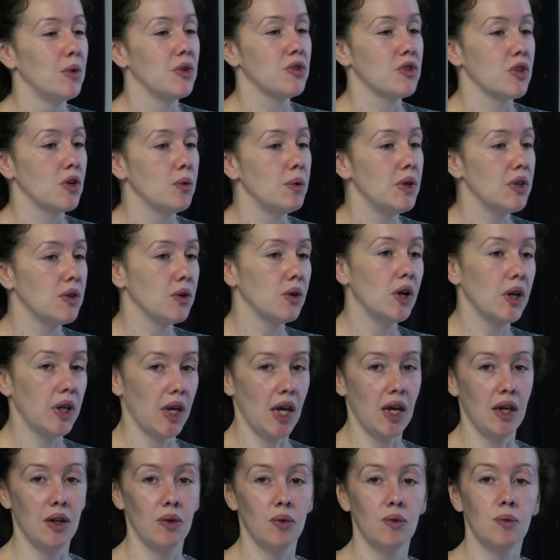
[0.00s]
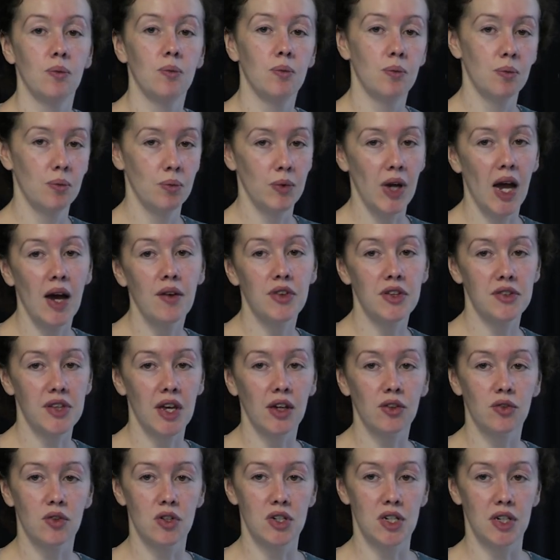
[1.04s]
So we thought, okay, we have this
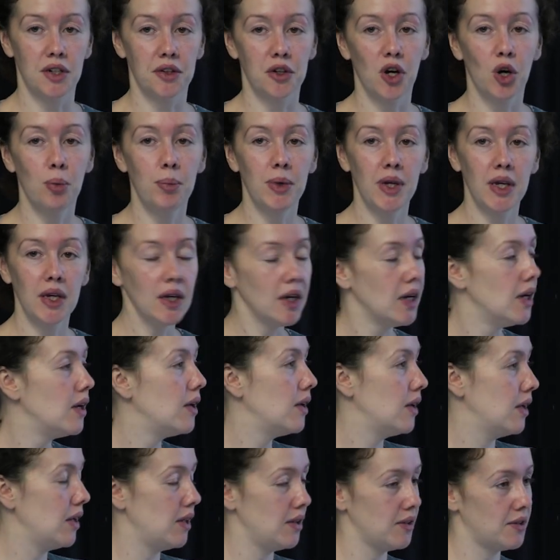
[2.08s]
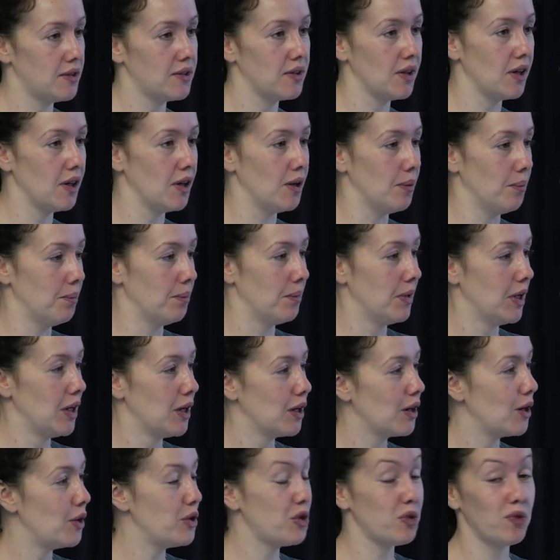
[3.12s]
extra gene copy, its
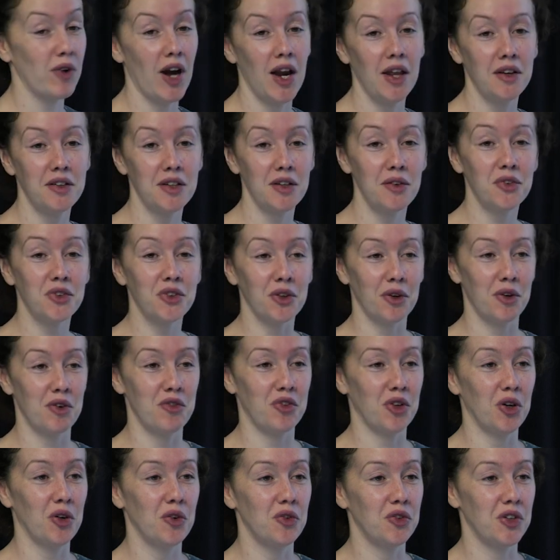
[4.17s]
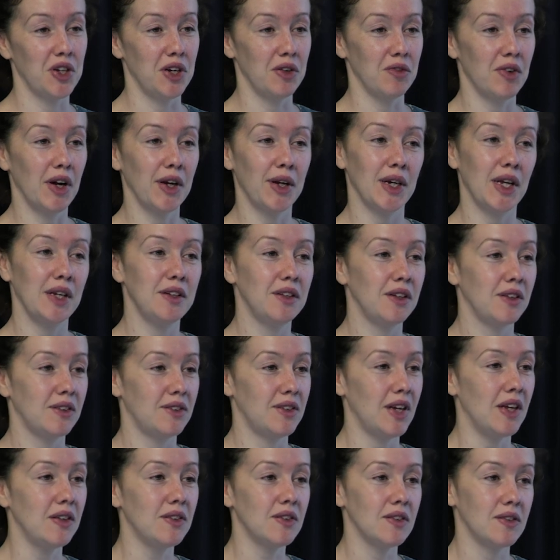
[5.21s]
close relatives are involved in regulating
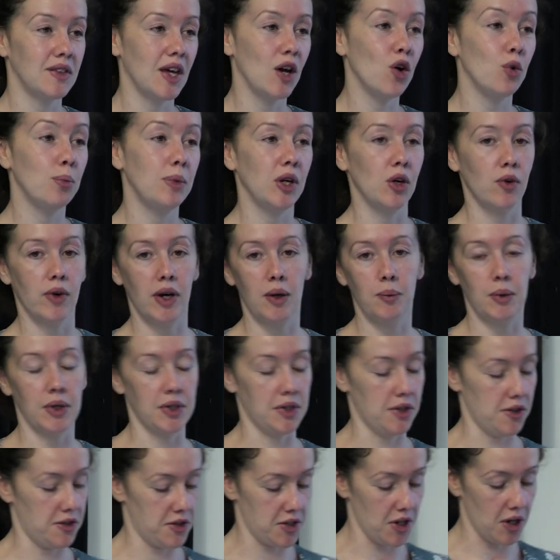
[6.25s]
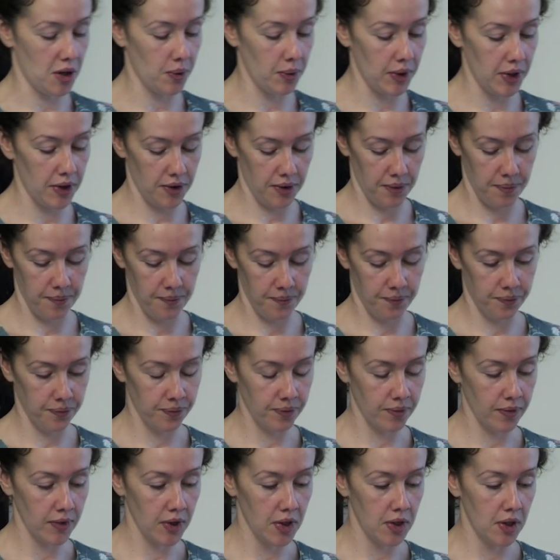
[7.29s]
senescence, that will be a great one to start with.
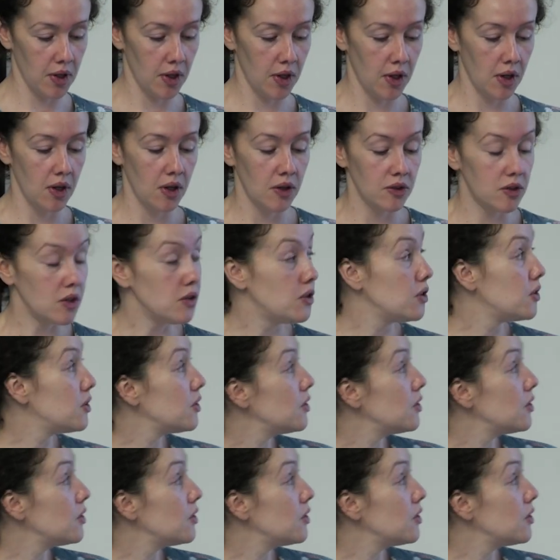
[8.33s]
So to